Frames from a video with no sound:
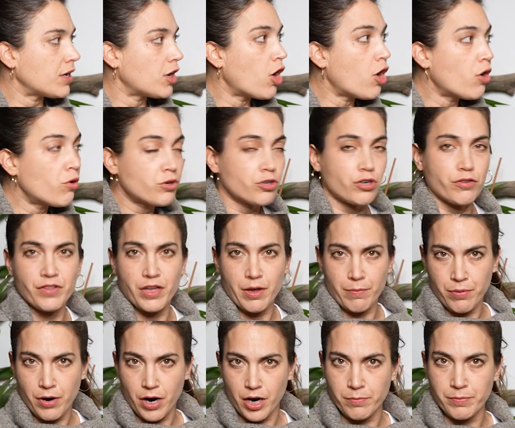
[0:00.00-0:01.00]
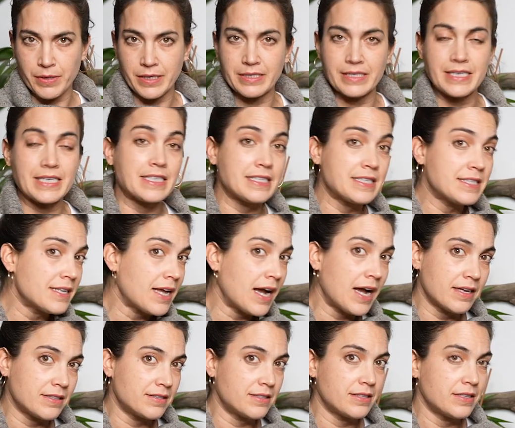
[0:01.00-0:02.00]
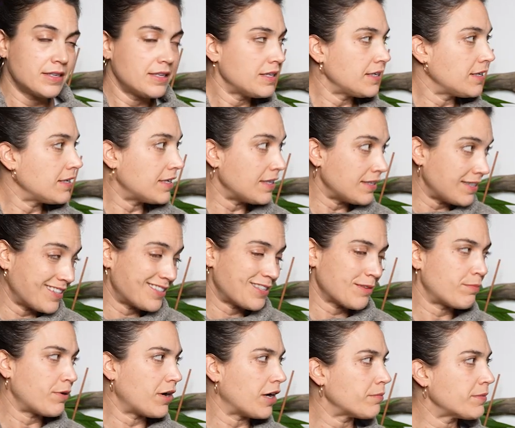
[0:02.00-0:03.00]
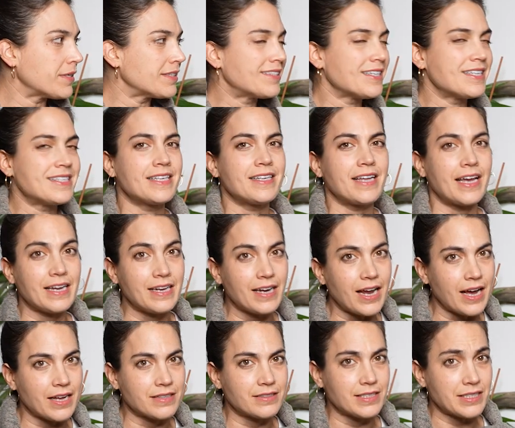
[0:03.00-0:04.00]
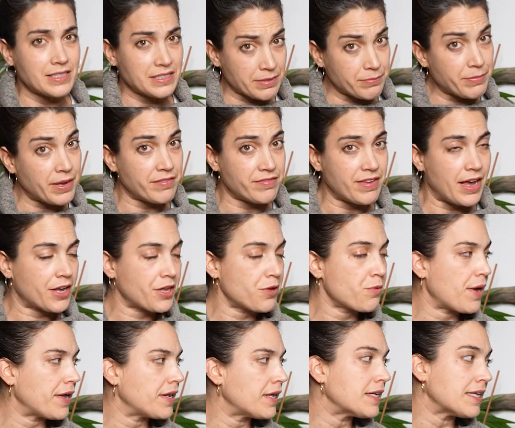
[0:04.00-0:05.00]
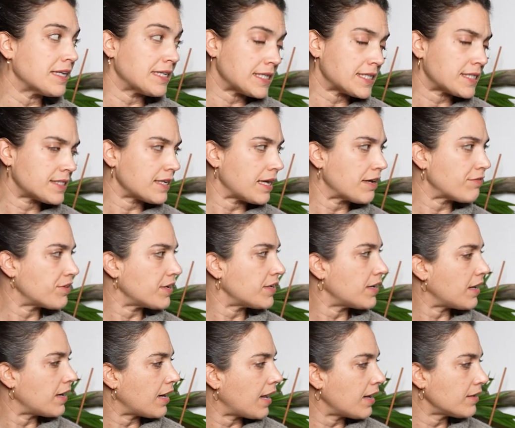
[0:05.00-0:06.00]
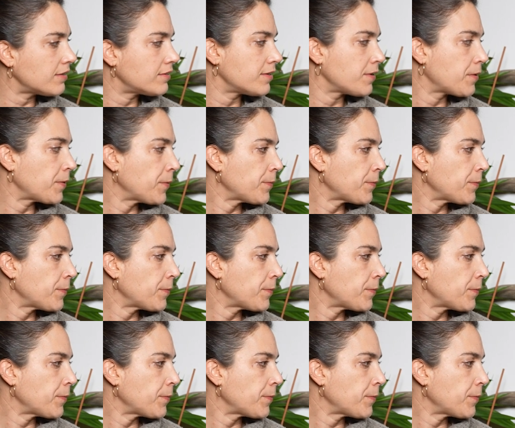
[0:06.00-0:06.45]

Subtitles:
owner of the apartment is not in his apartment. He's in Eilat. He's evacuated and he's safe in Eilat.